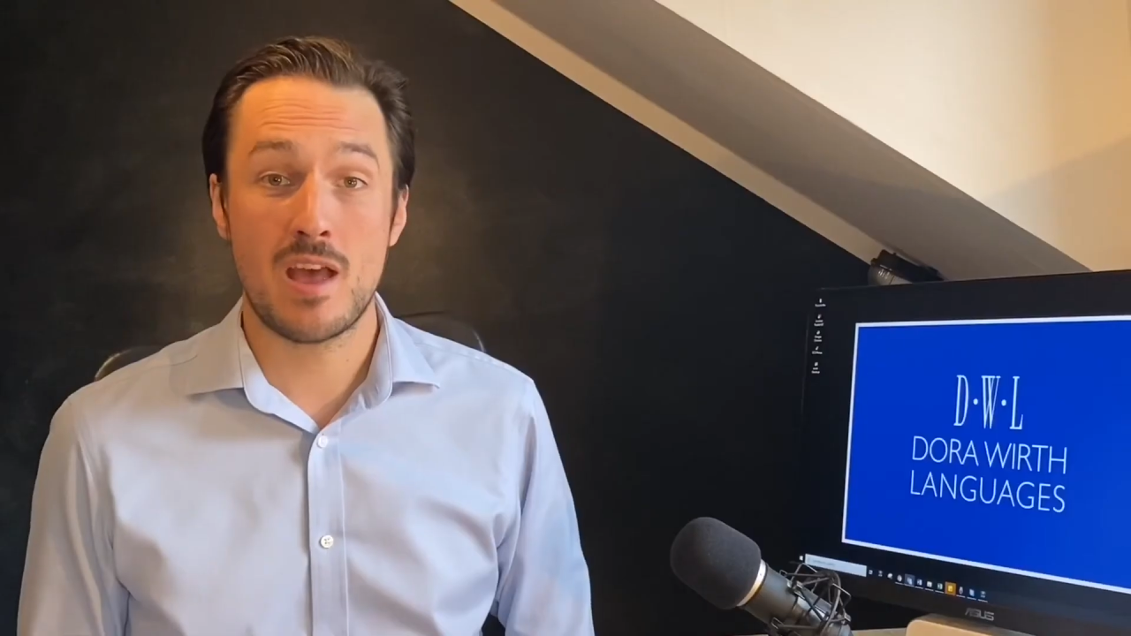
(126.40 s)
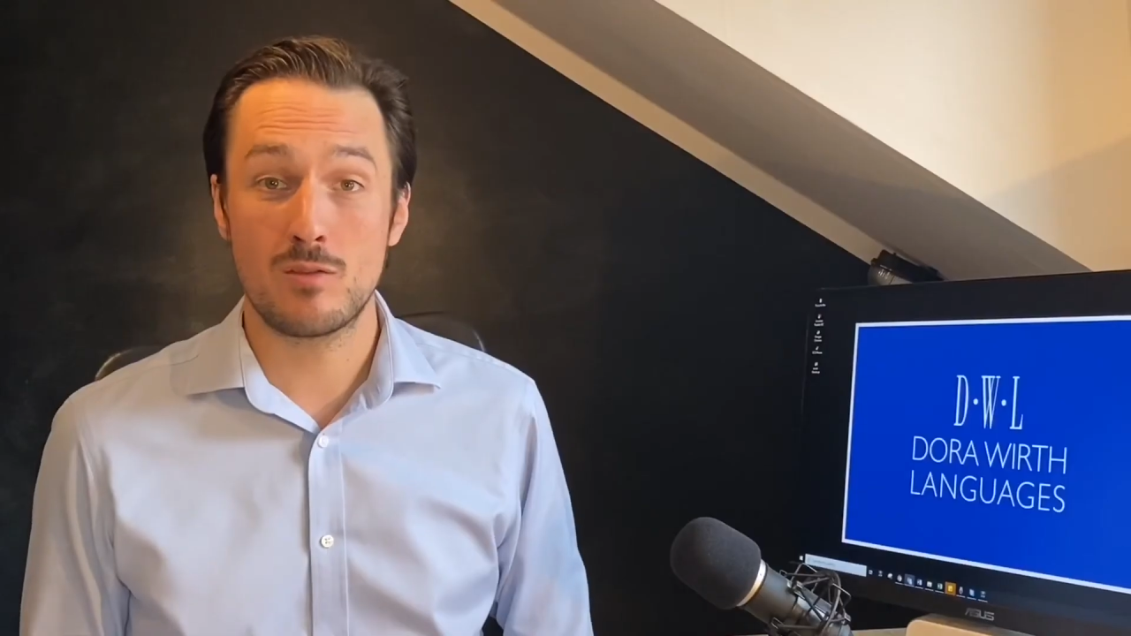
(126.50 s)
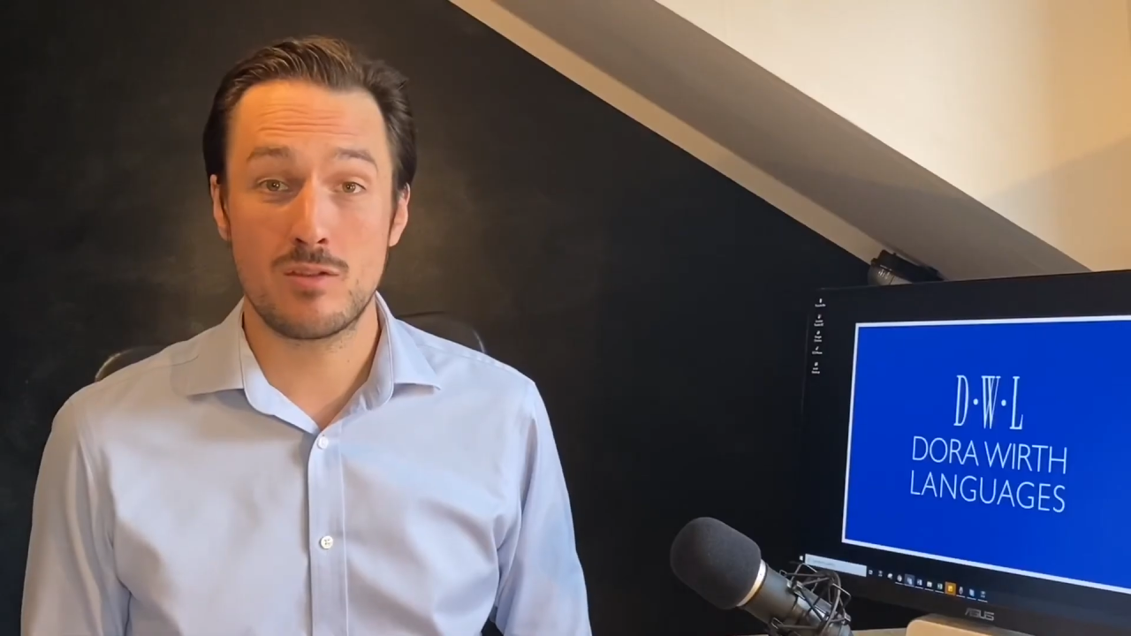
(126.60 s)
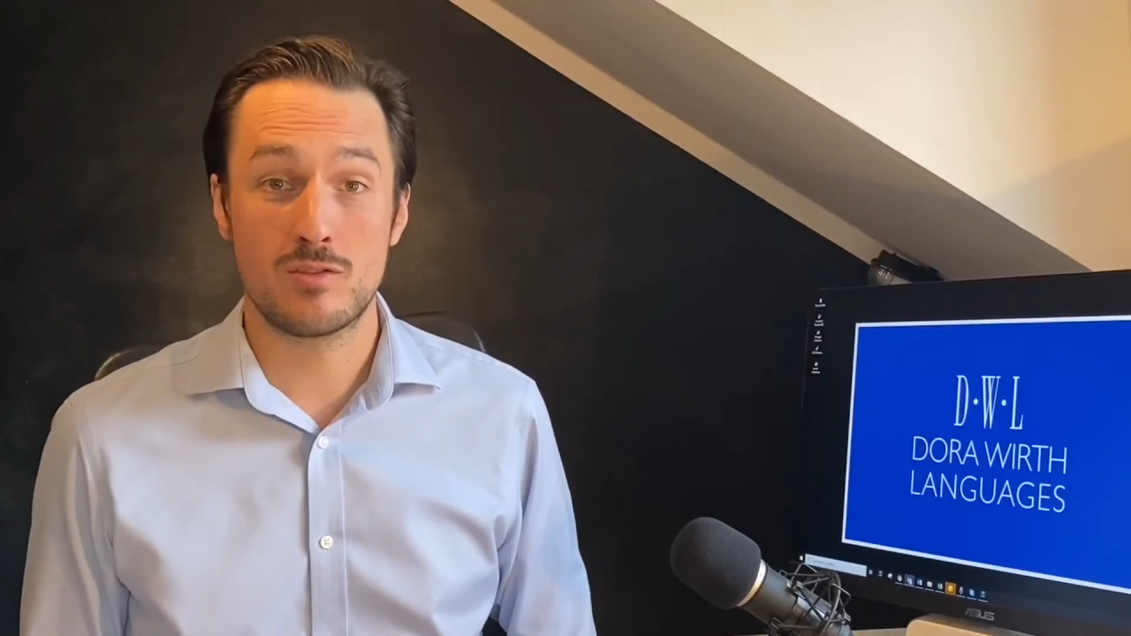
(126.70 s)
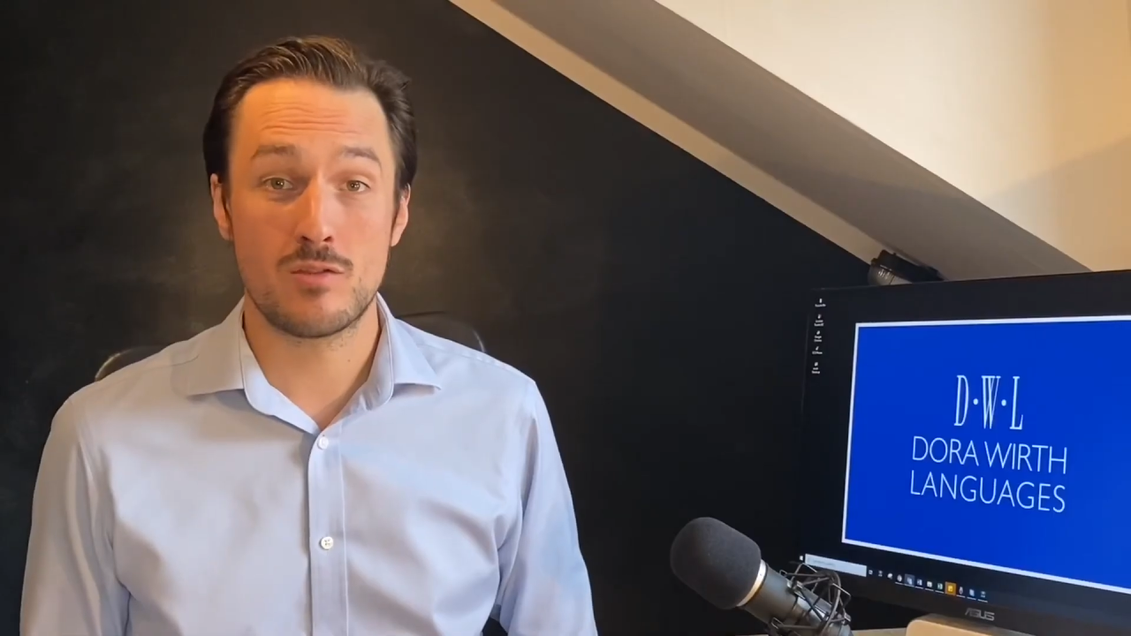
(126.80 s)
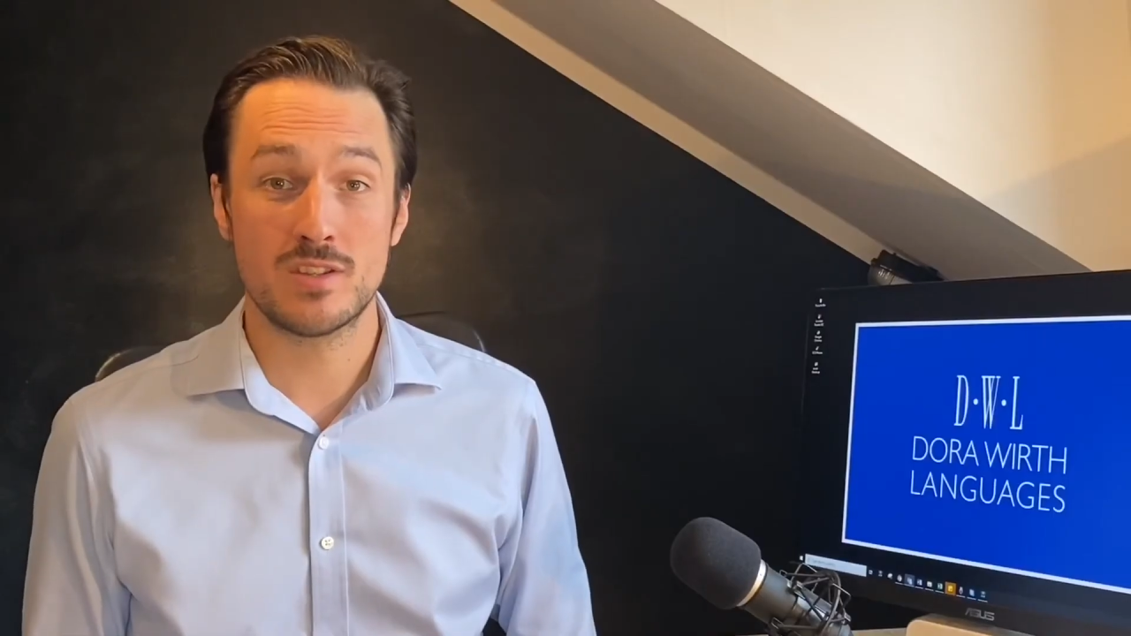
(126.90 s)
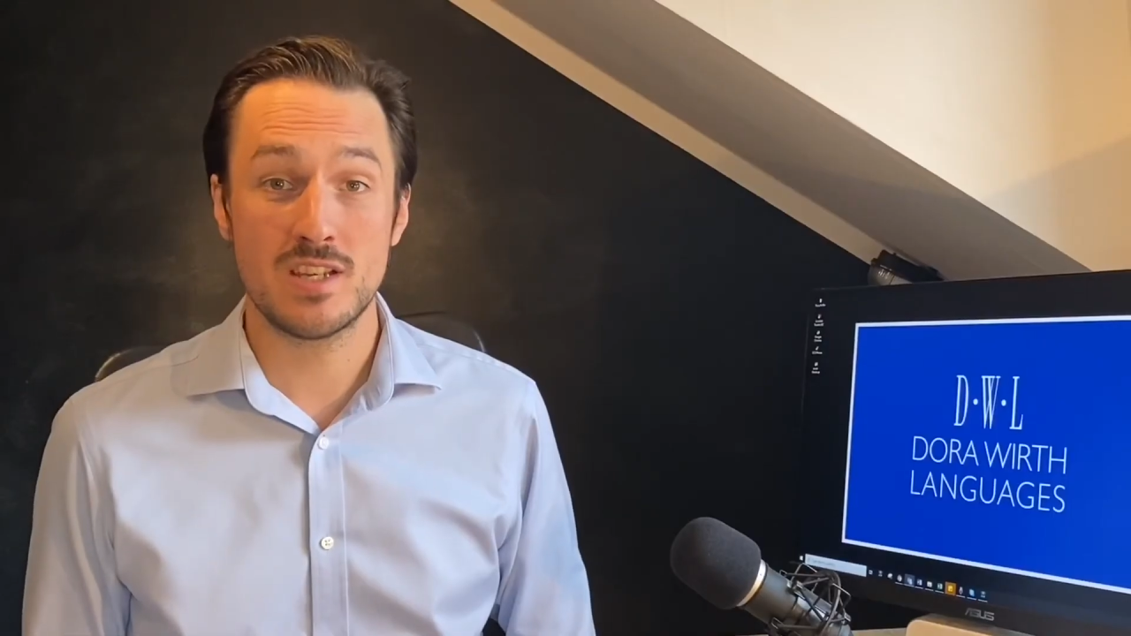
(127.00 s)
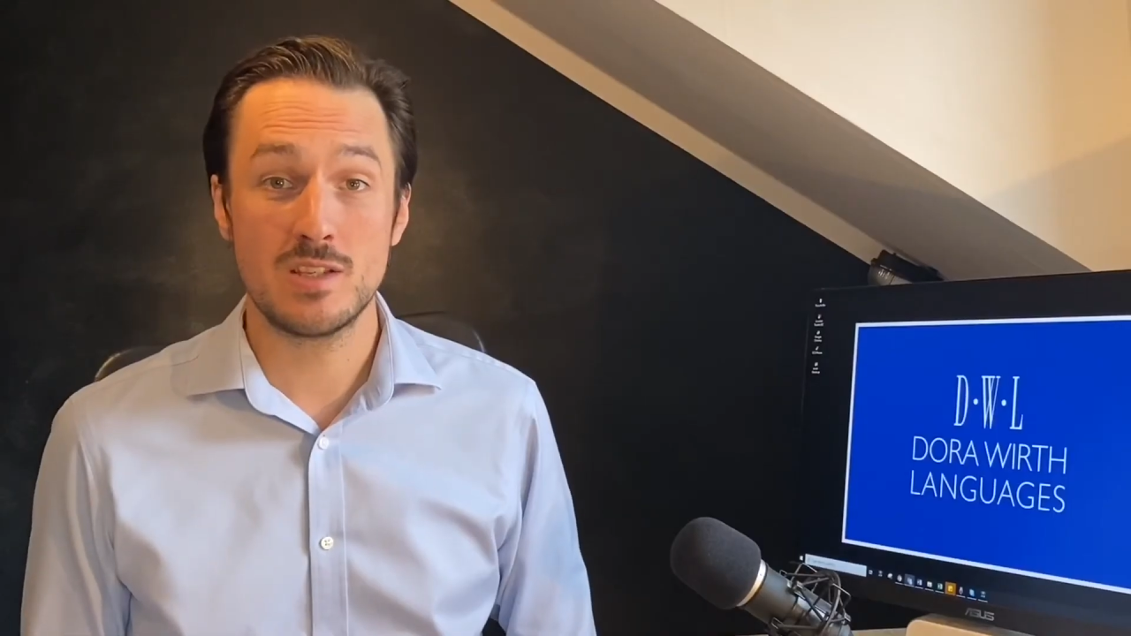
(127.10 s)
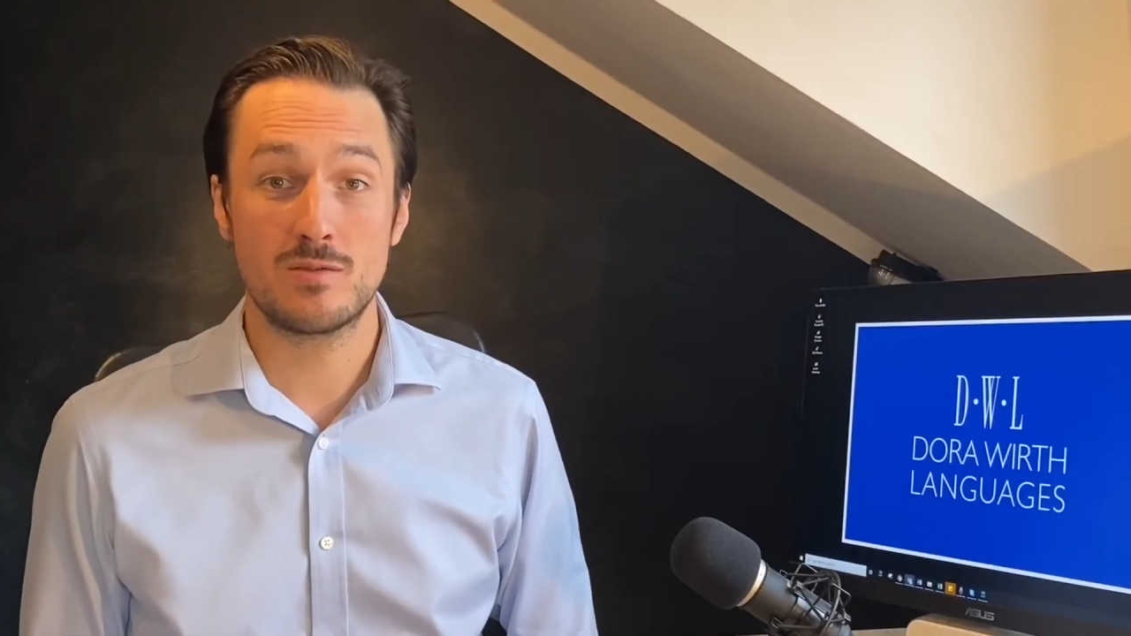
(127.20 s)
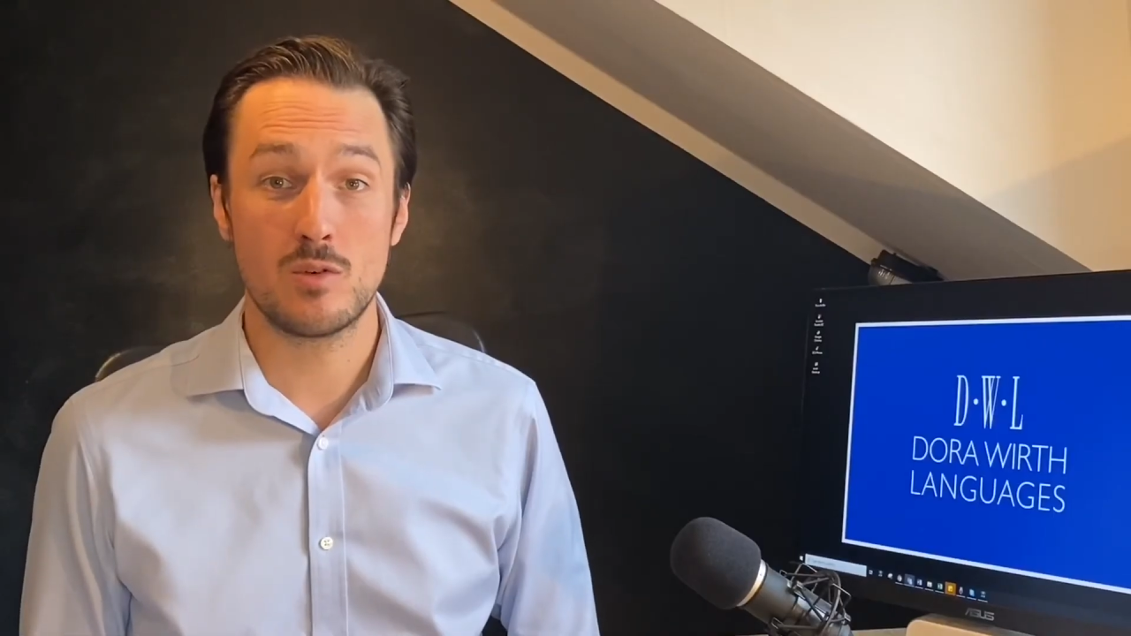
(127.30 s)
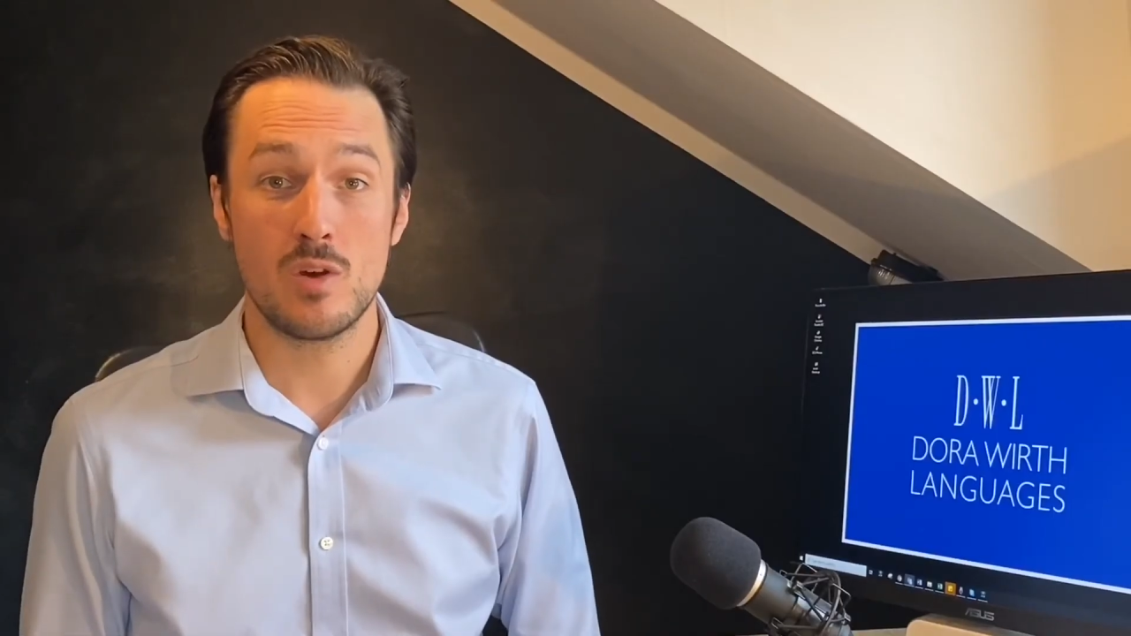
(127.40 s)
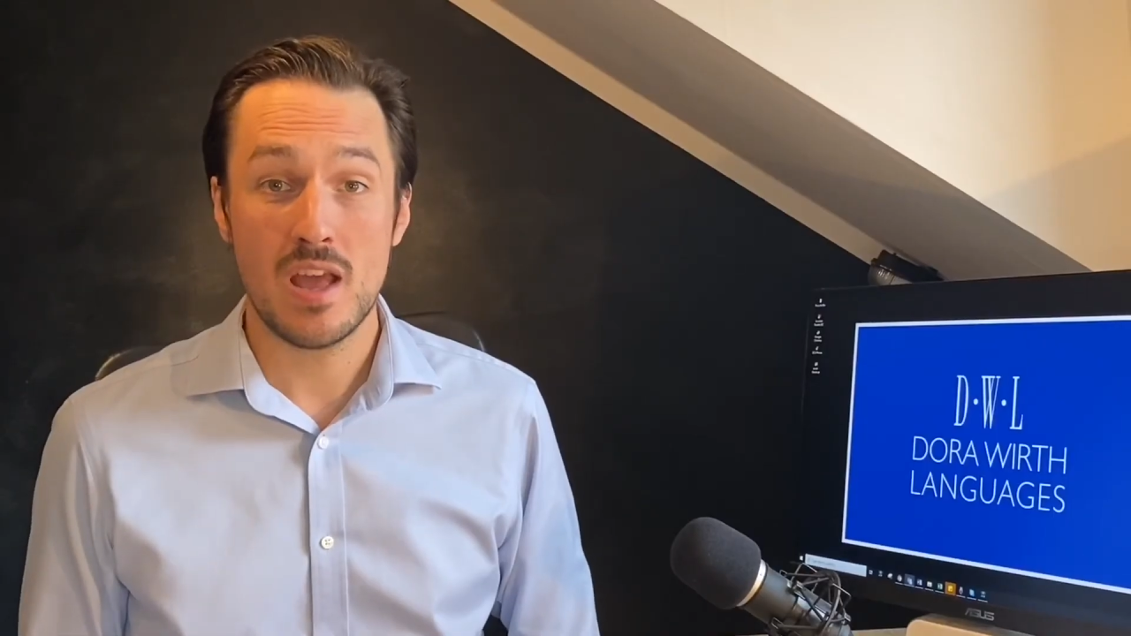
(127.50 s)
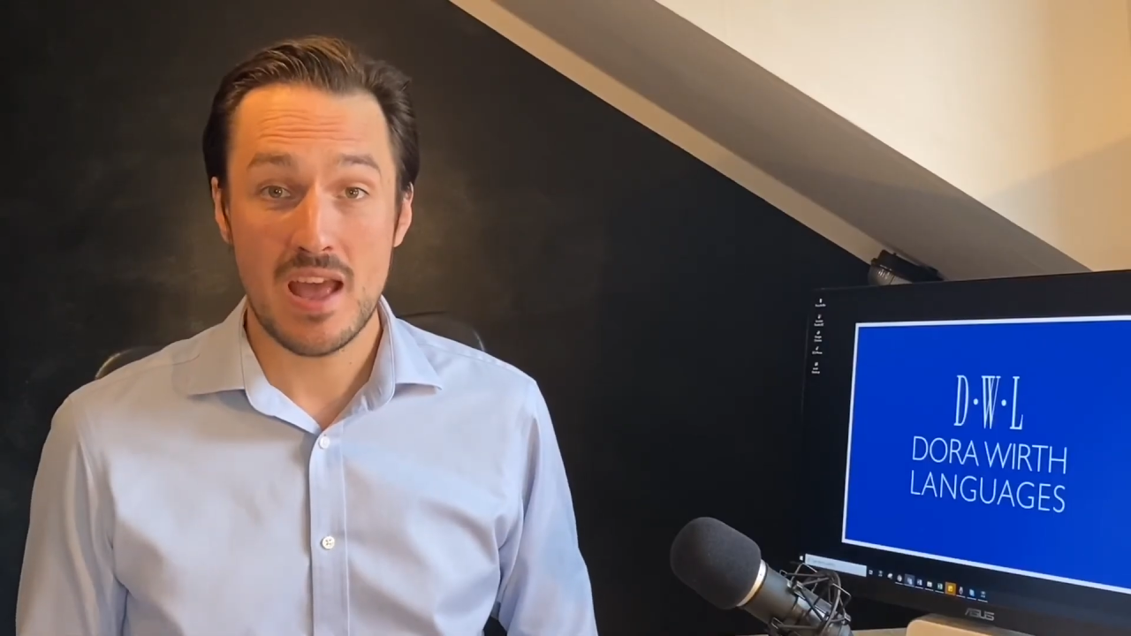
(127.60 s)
authorities for